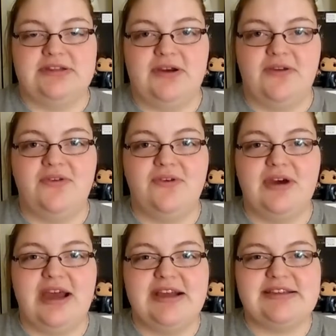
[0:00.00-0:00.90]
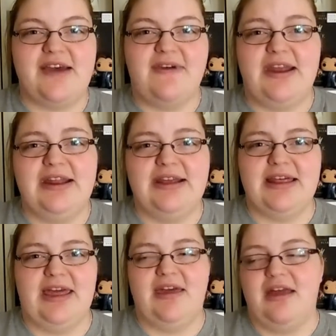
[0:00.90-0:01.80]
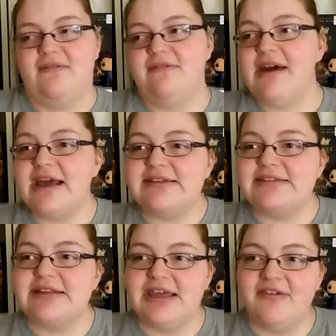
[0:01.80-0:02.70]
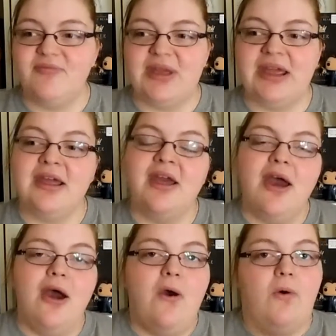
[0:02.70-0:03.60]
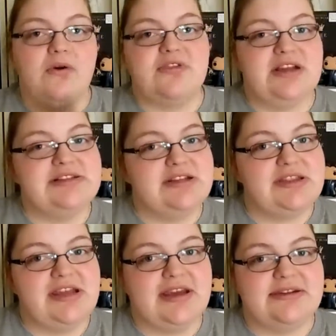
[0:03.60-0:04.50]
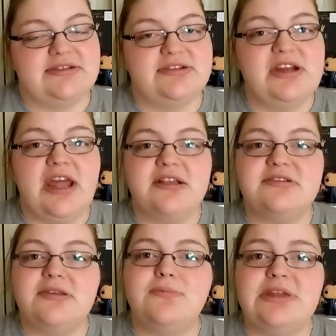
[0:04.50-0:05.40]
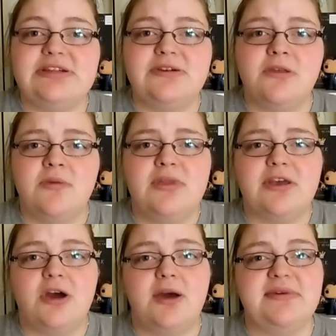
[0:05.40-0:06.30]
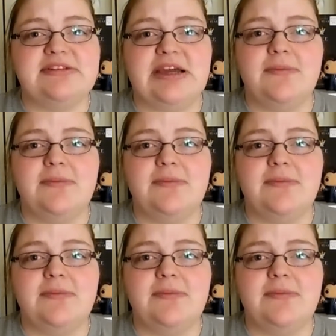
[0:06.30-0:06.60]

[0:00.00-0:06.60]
So if you guys have any like advice to give me or things you think I should change, then please share them in the comments.